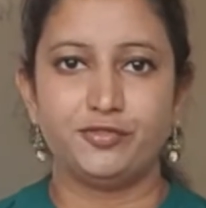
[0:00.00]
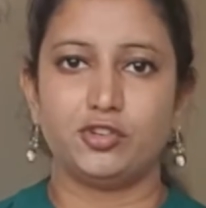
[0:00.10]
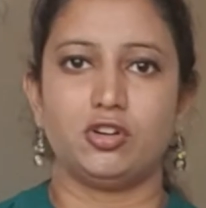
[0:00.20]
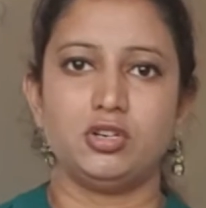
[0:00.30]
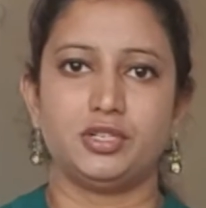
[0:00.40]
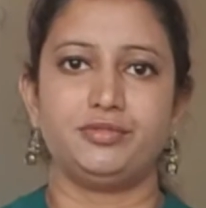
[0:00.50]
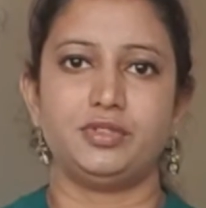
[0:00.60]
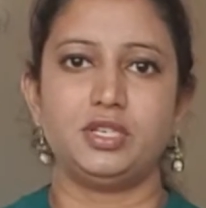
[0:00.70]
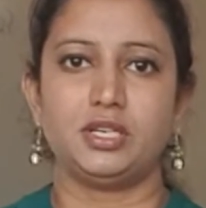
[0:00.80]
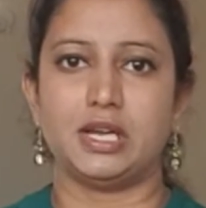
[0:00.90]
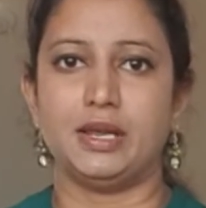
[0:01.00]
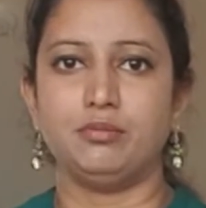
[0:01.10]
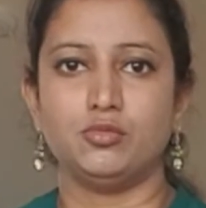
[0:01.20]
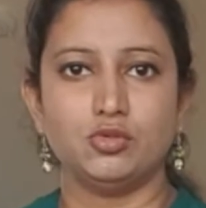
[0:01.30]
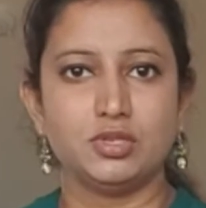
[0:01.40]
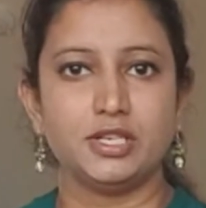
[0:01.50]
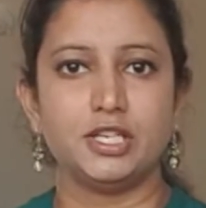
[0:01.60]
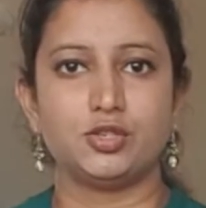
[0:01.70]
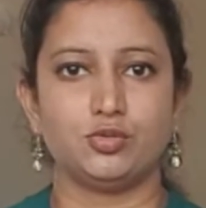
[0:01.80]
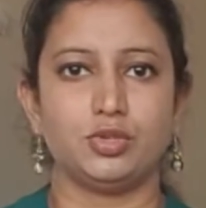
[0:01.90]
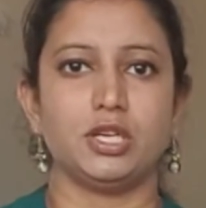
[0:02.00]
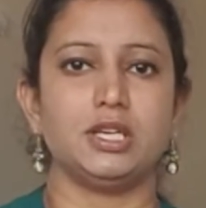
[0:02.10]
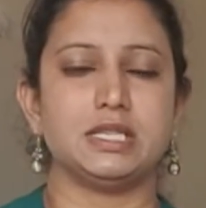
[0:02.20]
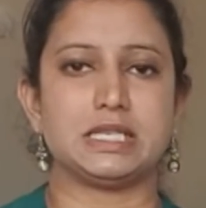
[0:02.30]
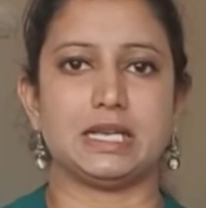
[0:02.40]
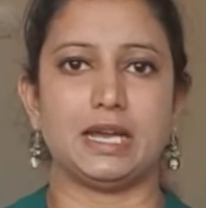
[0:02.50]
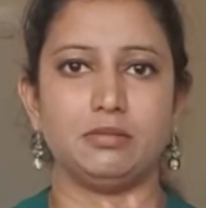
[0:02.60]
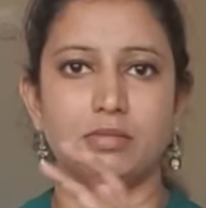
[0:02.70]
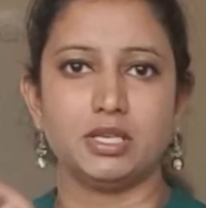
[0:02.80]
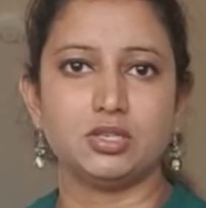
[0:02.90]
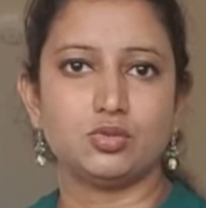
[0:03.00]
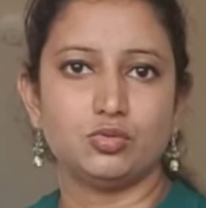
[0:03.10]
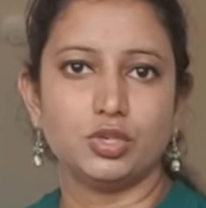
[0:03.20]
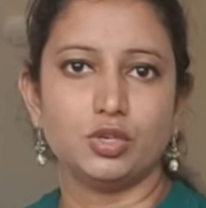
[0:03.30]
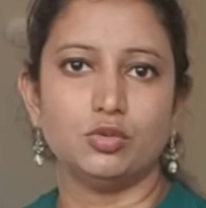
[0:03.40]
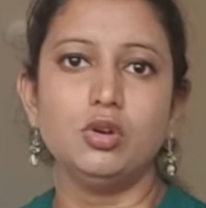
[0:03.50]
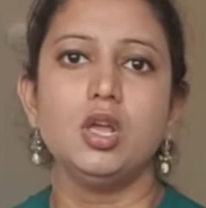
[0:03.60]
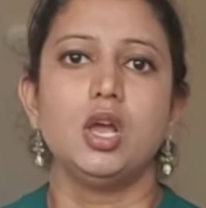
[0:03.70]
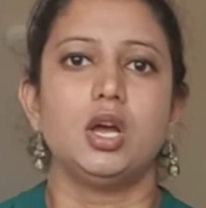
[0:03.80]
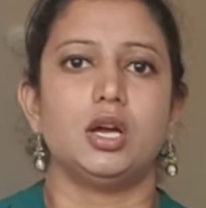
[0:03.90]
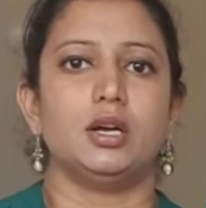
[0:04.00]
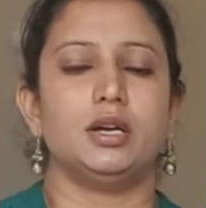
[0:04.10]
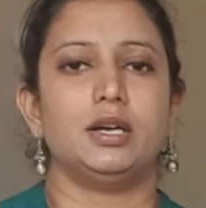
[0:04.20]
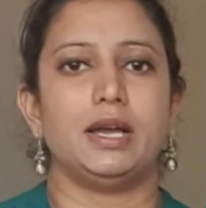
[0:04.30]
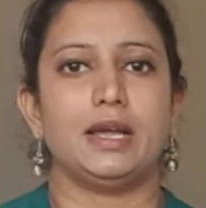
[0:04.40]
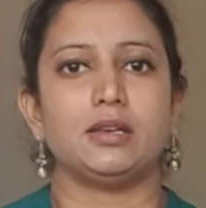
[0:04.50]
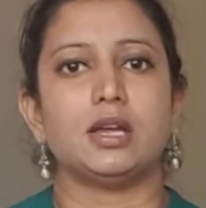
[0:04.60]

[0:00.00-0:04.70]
photographer, I'm mostly shooting inside my studio, and